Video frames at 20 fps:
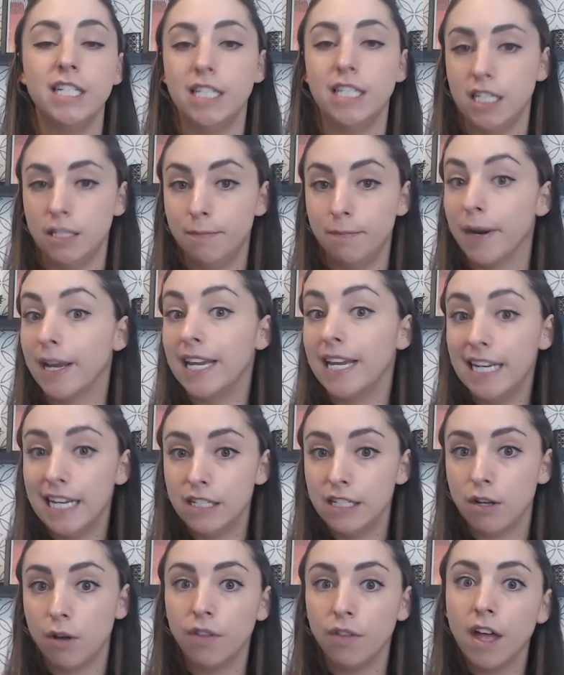He's bringing his
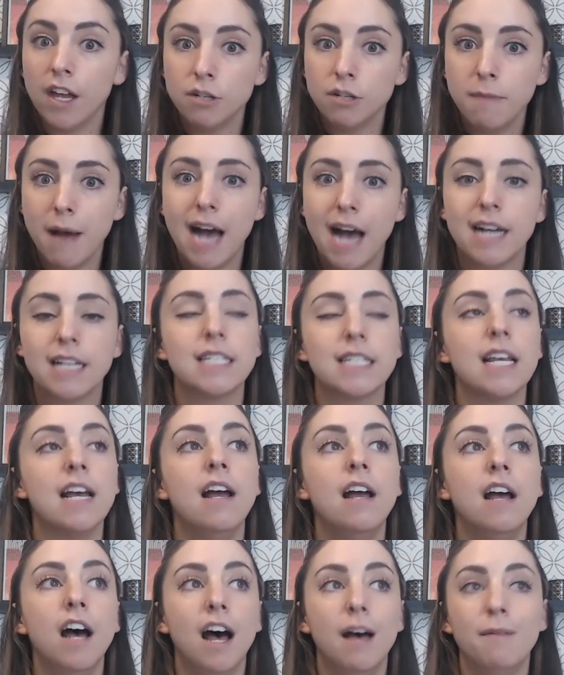own lunchbox.
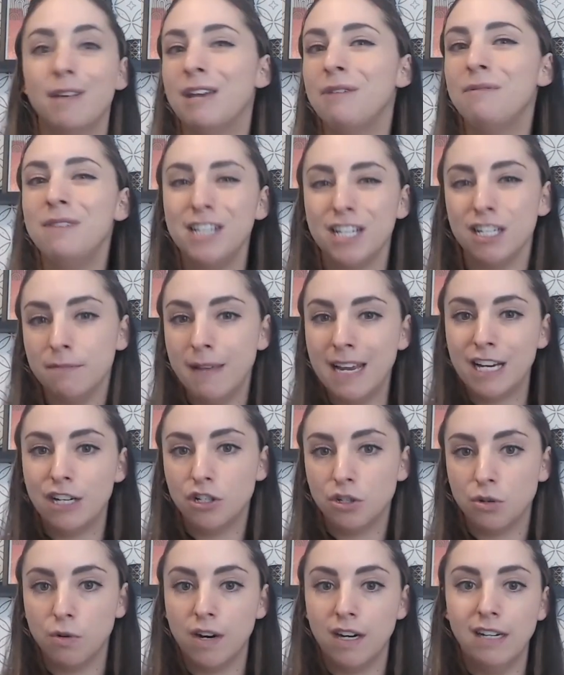Can we just make
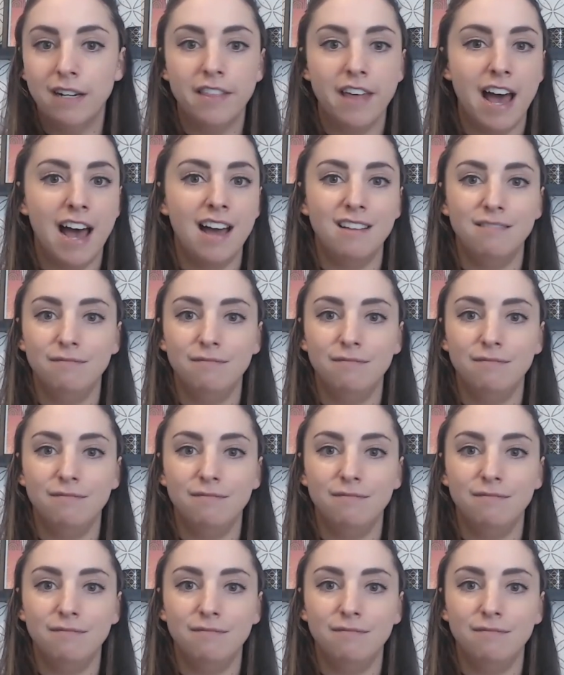sure that,